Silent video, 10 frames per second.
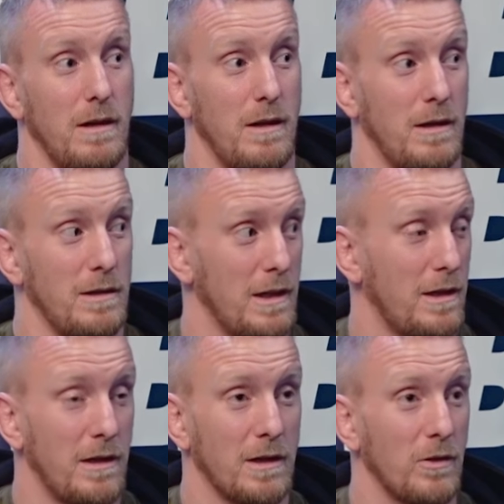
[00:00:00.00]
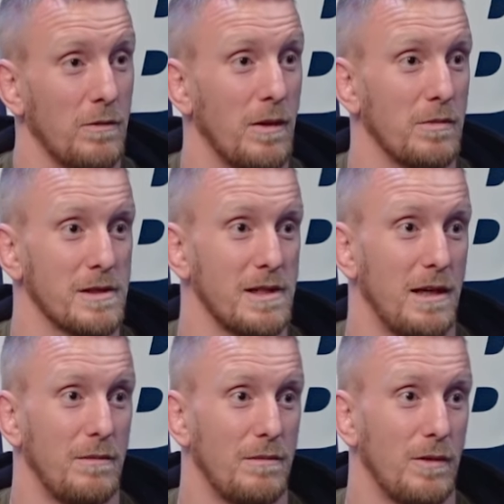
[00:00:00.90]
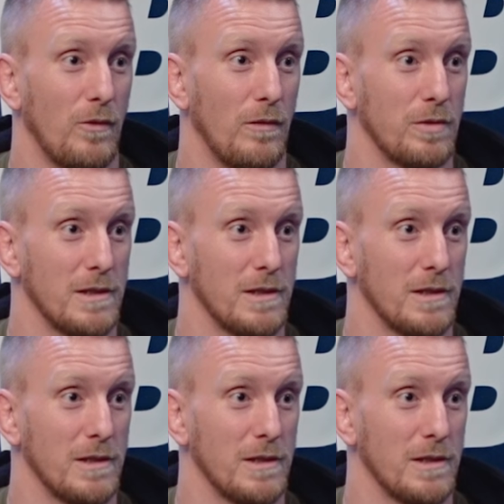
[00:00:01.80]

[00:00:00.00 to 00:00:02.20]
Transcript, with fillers: Uh, yeah, I don't remember his name, but one